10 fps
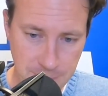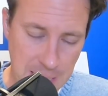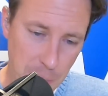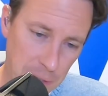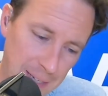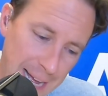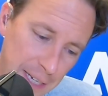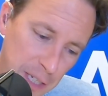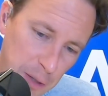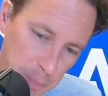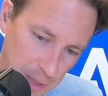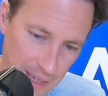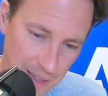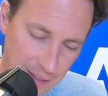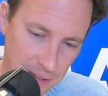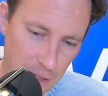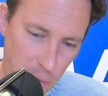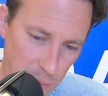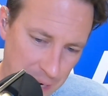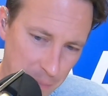that would allow you to be
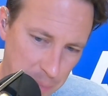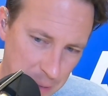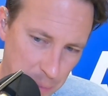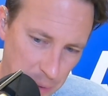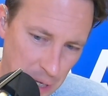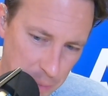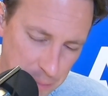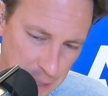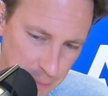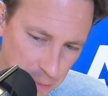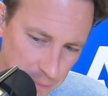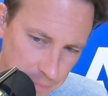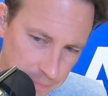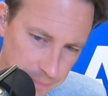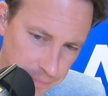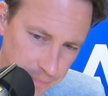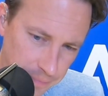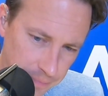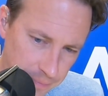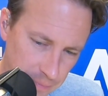around people and helping people
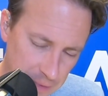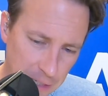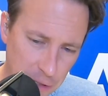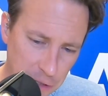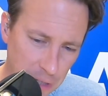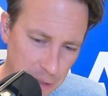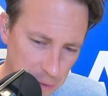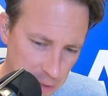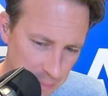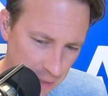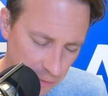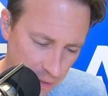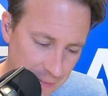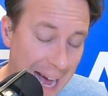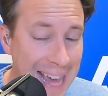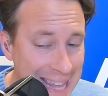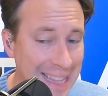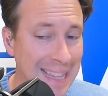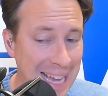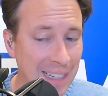that are struggling with some medical stuff. I
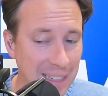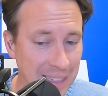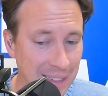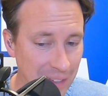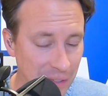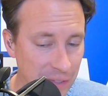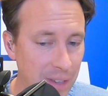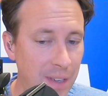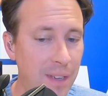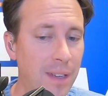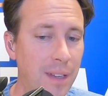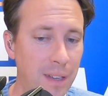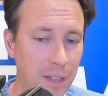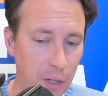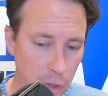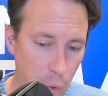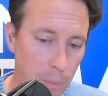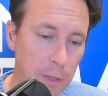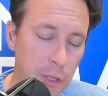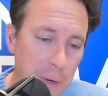think that is your
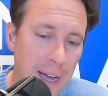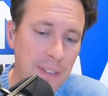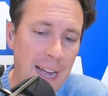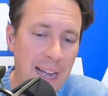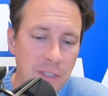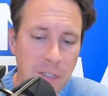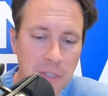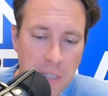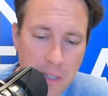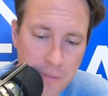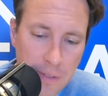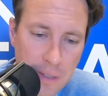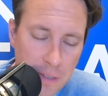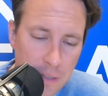core, but you have to ask yourself